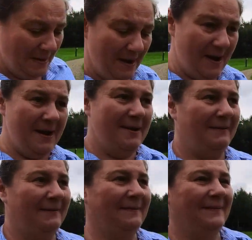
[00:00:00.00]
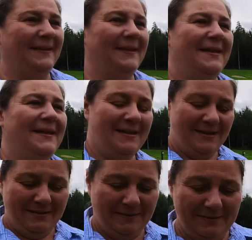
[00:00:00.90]
All right.
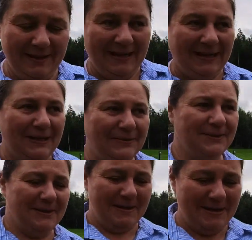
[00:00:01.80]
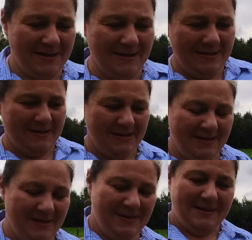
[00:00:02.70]
Get a little closer.
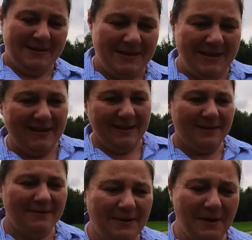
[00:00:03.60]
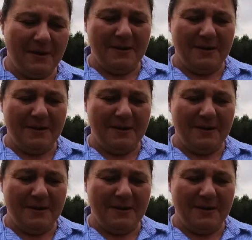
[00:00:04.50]
A little closer.